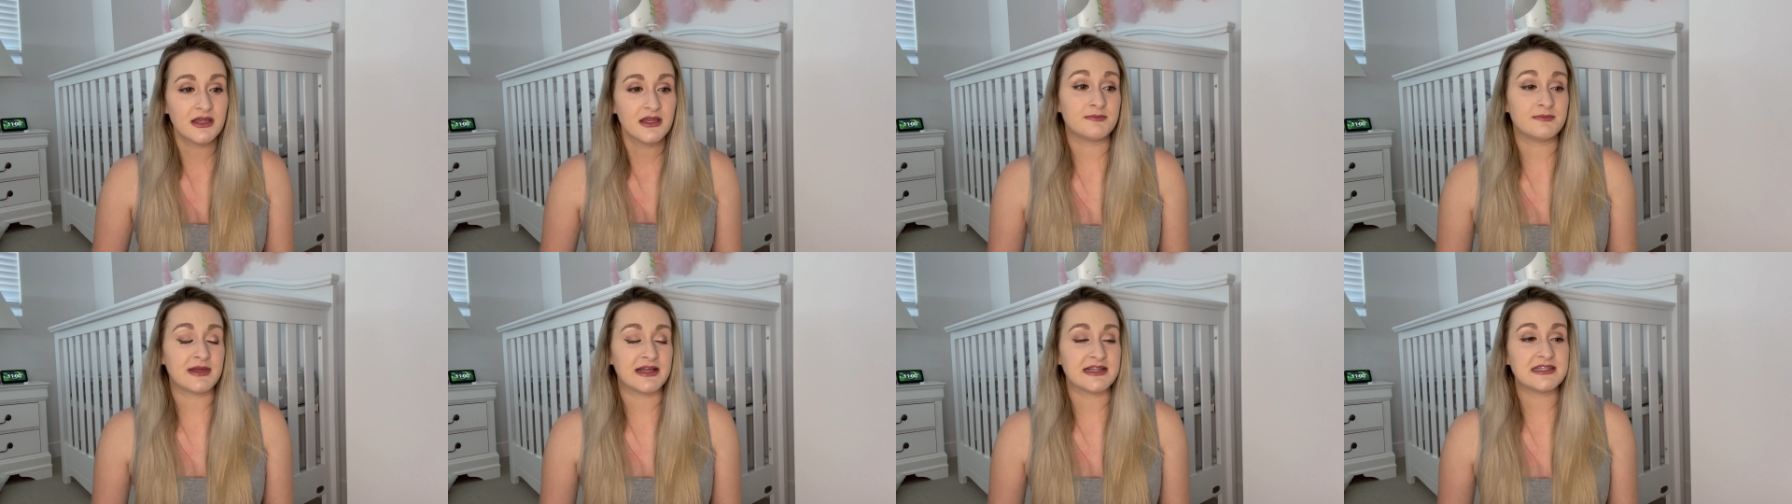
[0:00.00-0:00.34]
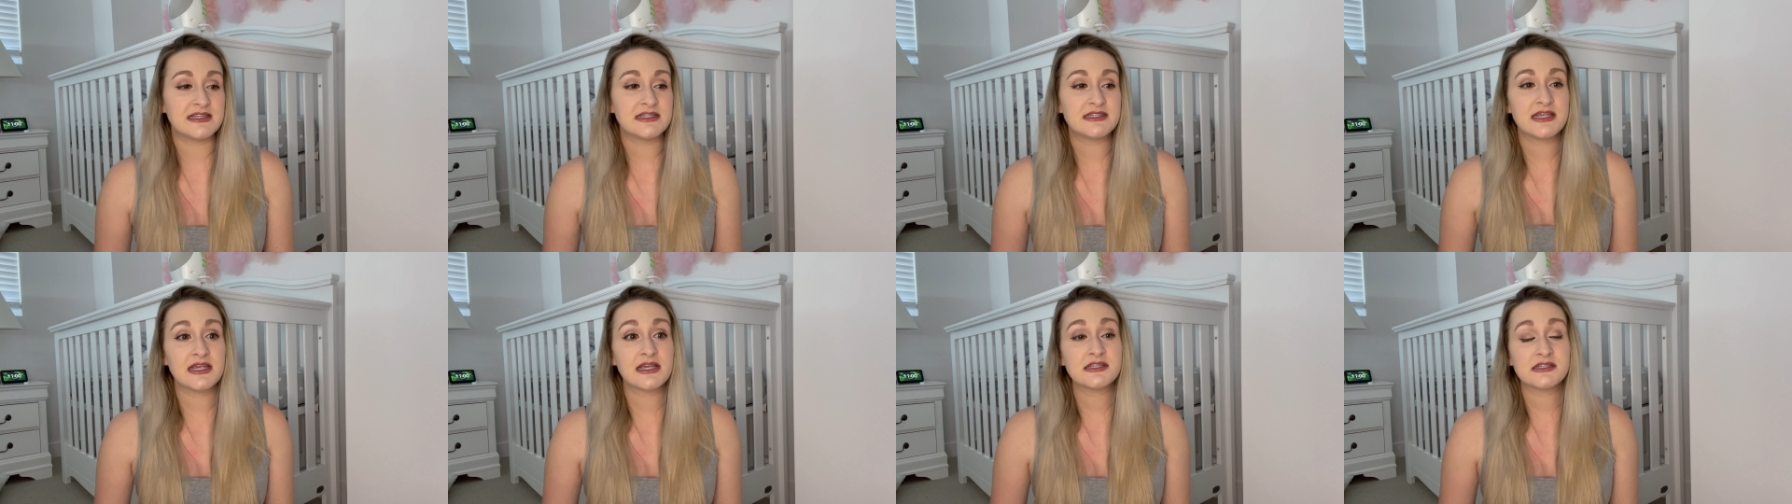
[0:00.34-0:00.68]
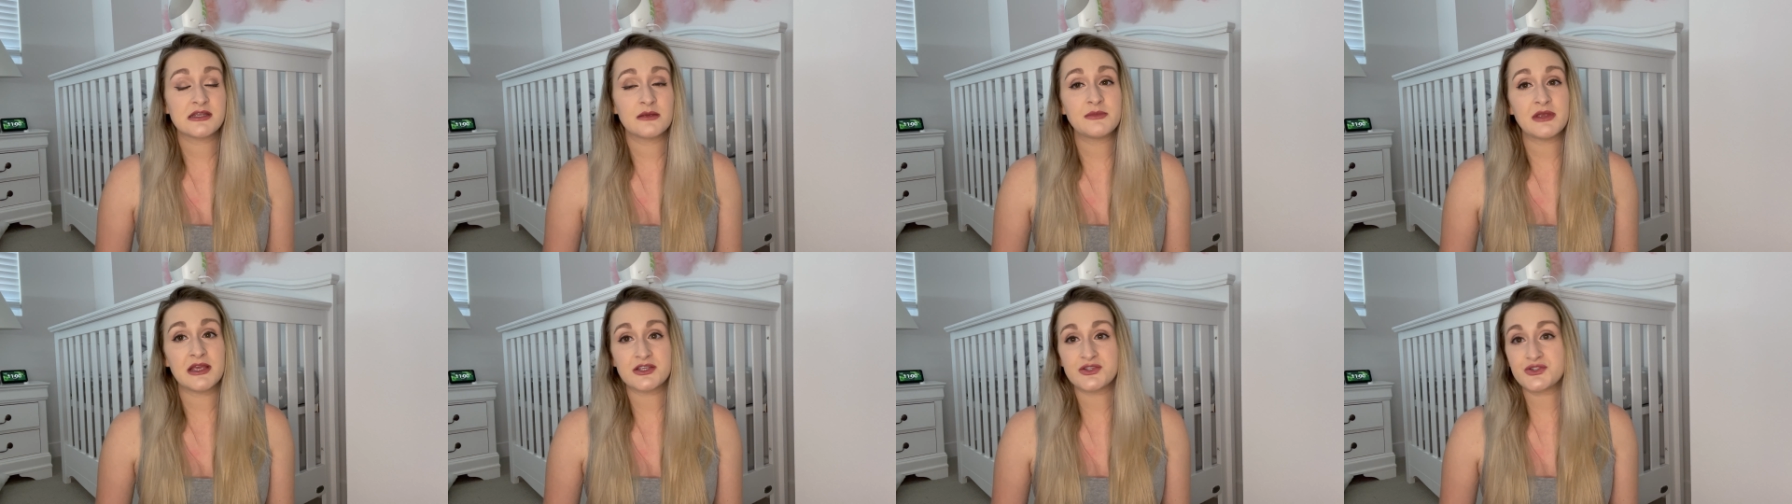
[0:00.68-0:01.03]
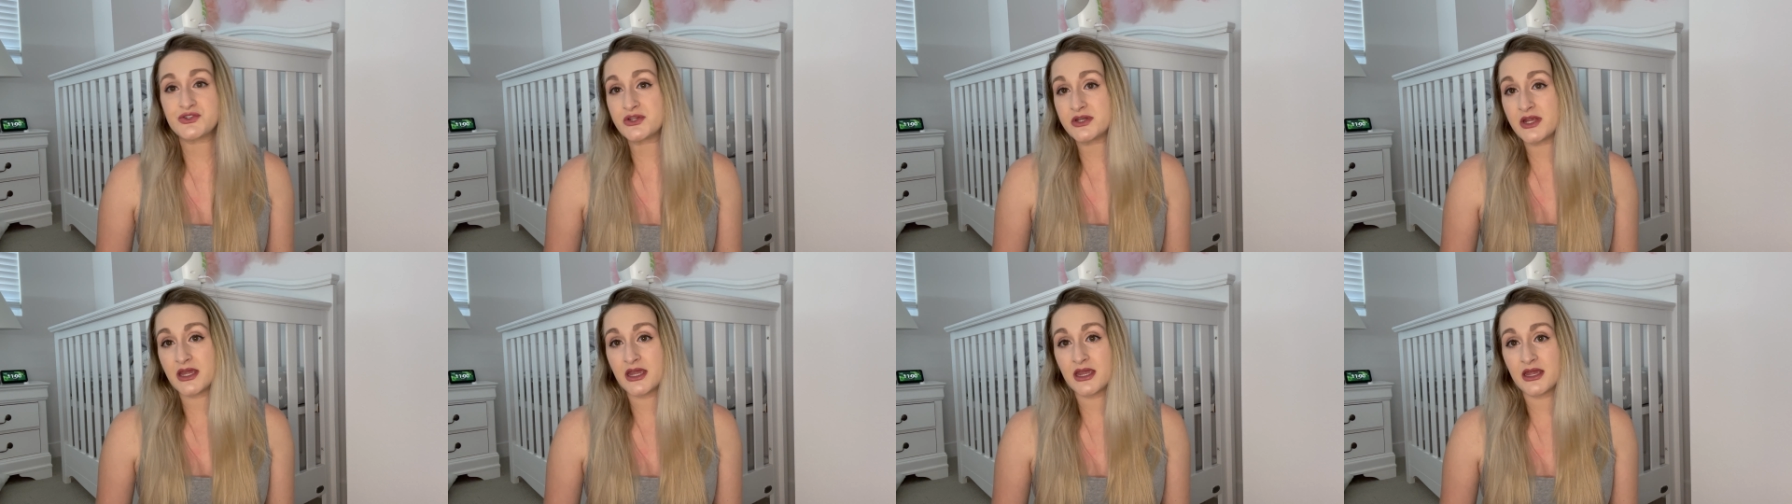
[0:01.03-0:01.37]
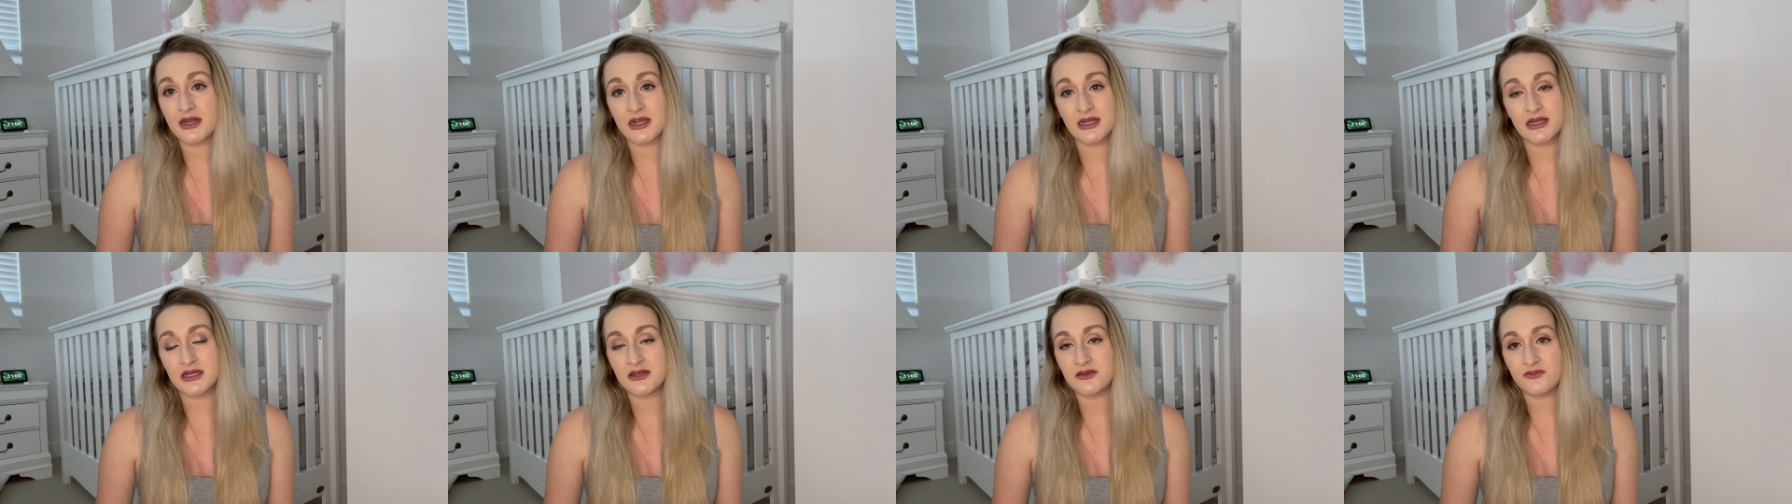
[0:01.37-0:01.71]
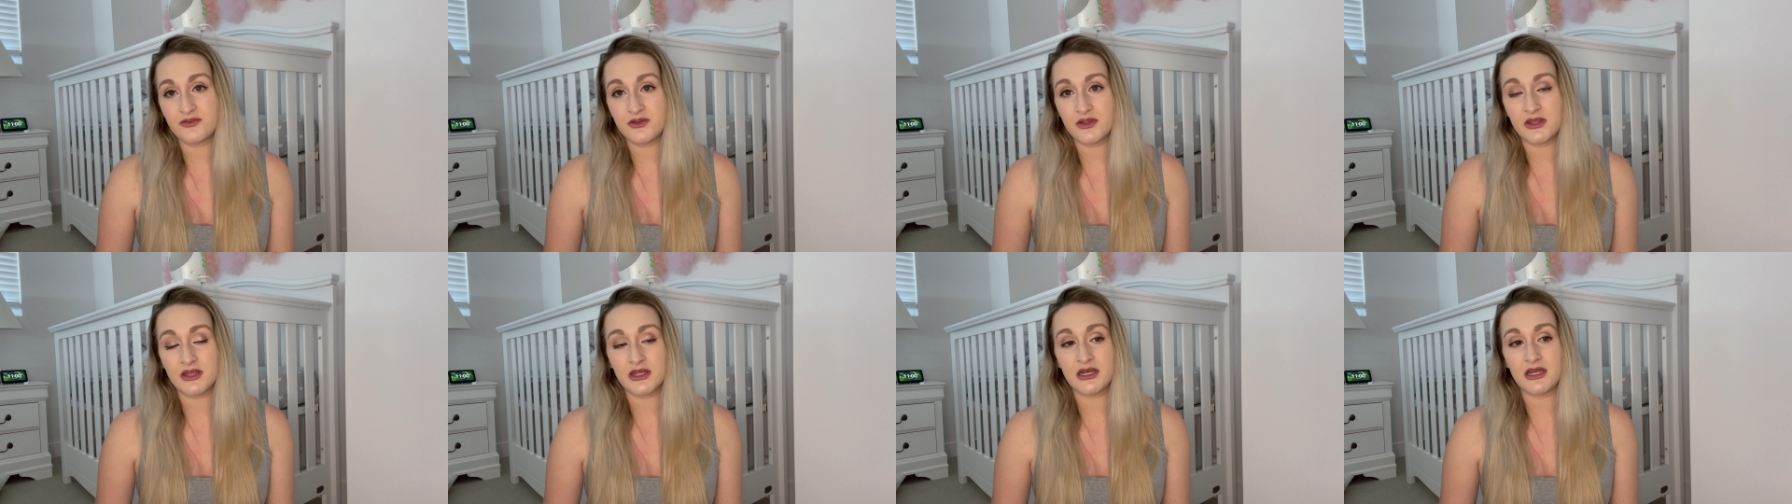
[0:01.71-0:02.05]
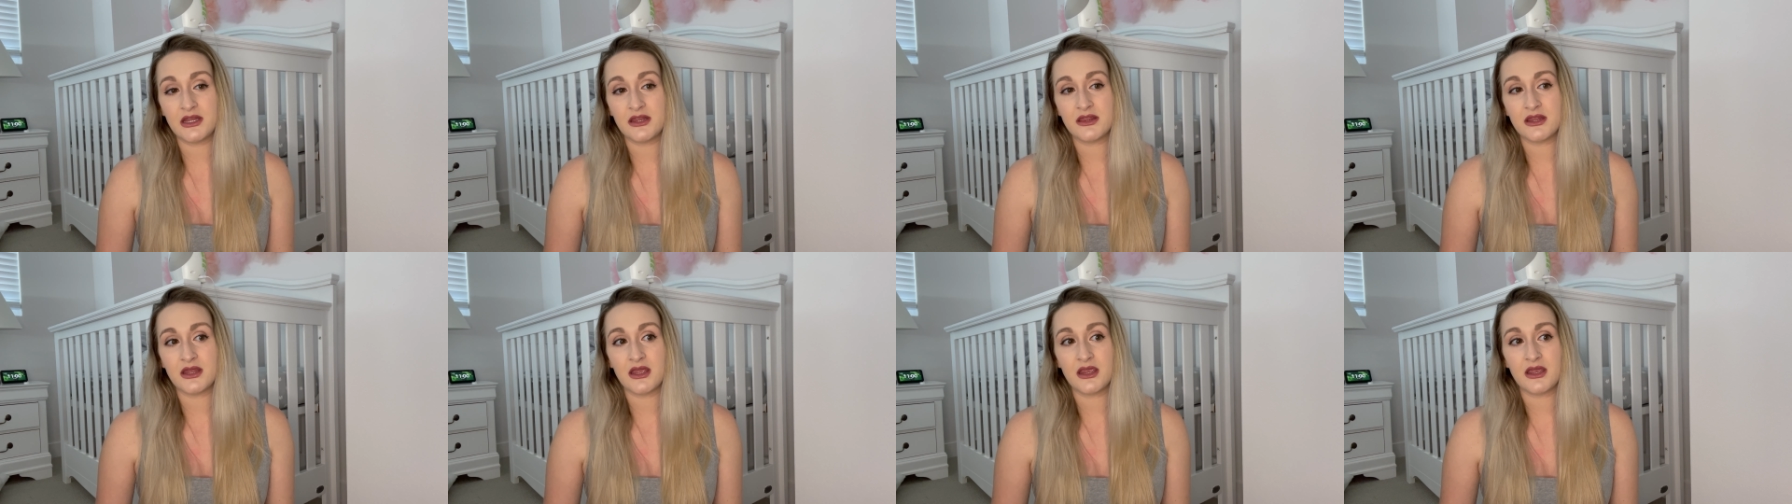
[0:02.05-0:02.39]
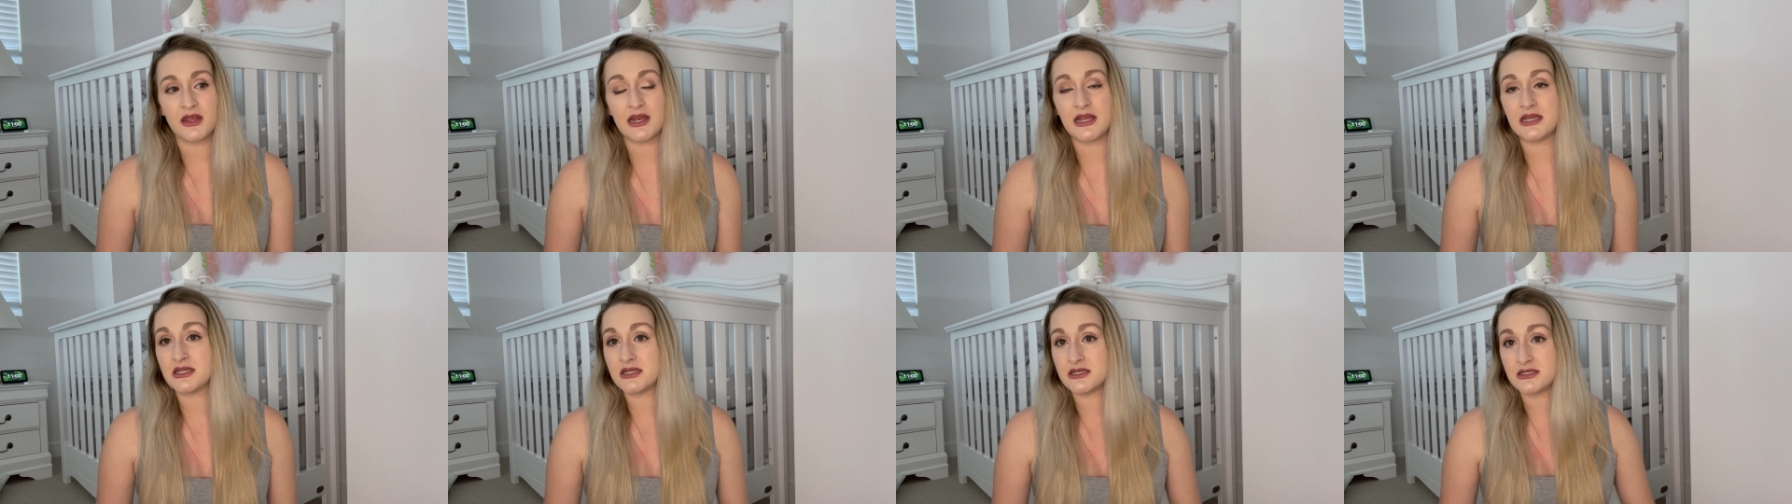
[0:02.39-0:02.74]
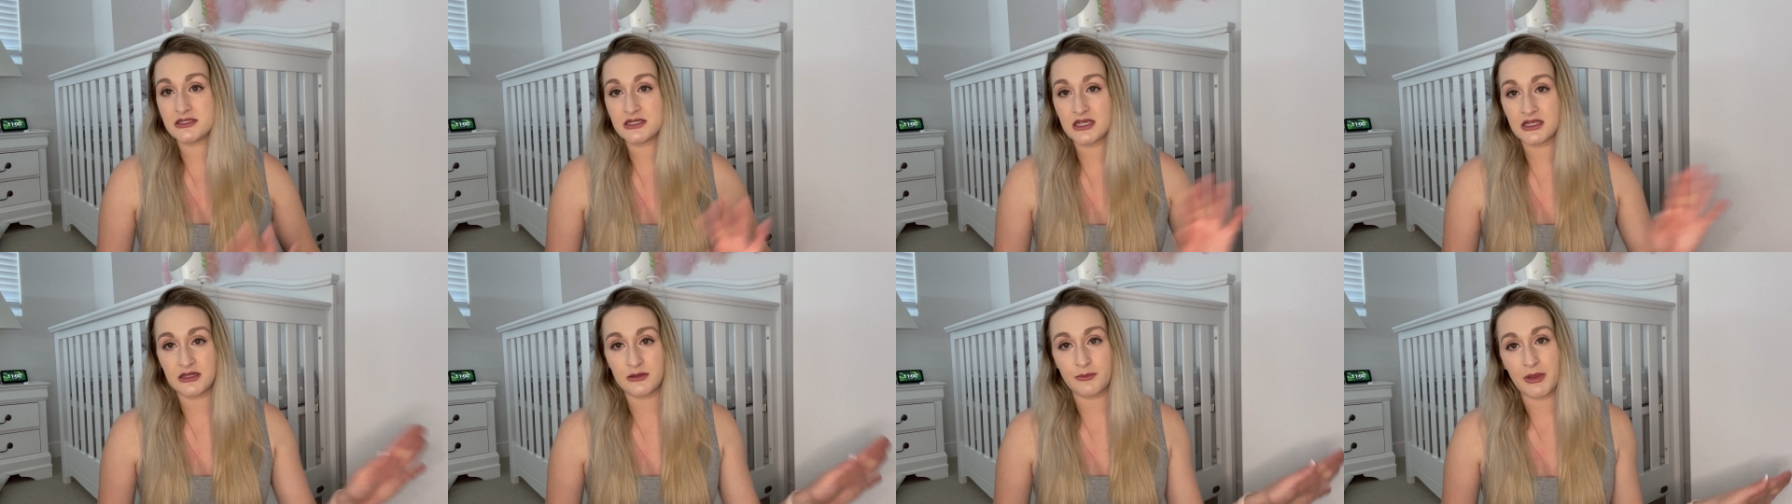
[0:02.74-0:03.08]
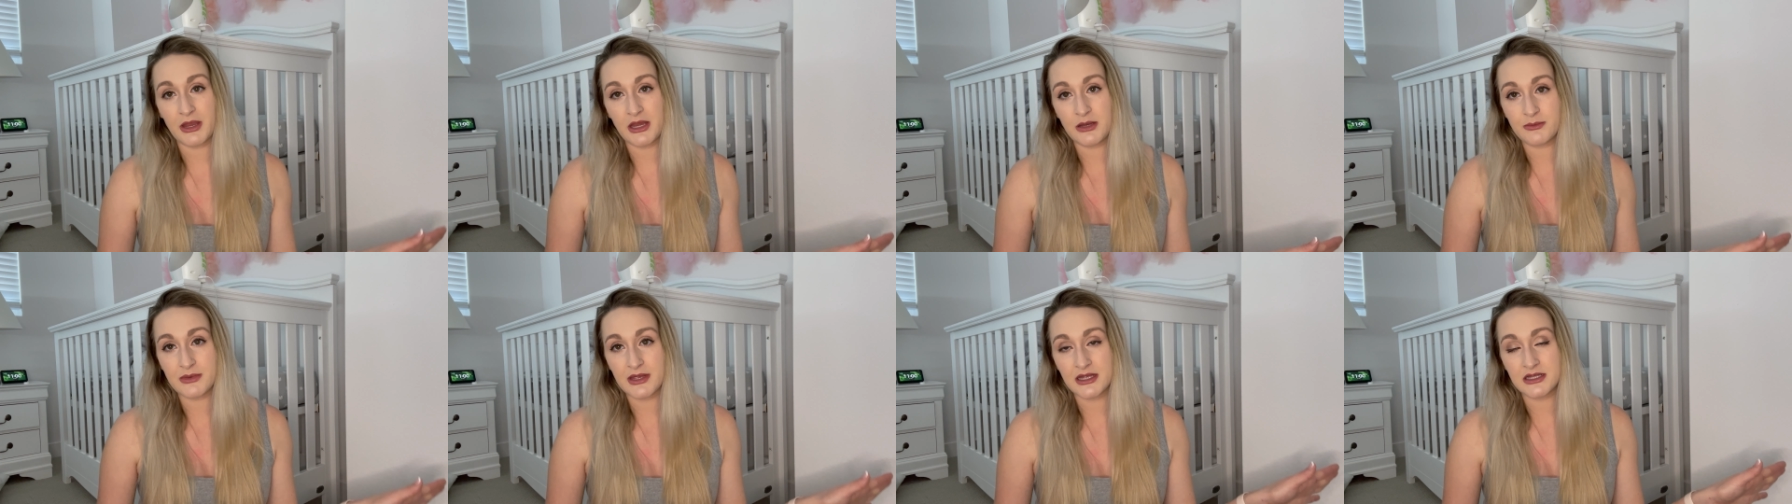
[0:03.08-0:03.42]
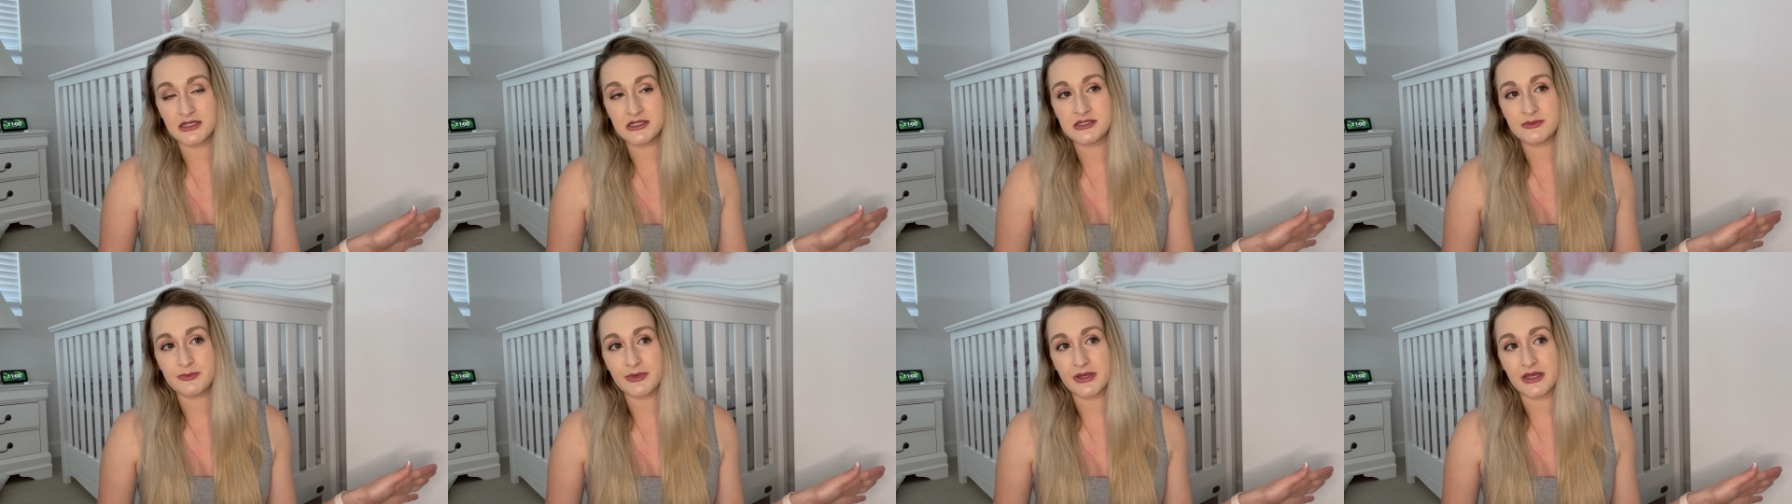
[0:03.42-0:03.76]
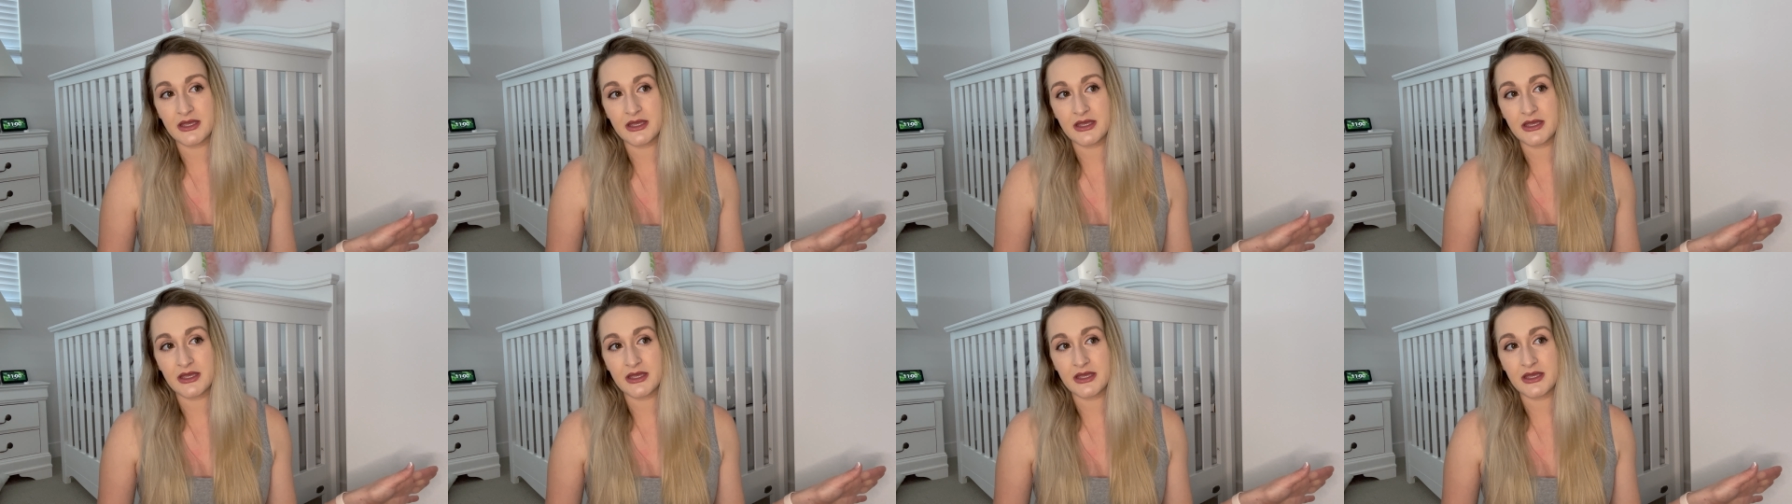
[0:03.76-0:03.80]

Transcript: I did take some yesterday and I didn't feel anything, and I didn't take the pain meds,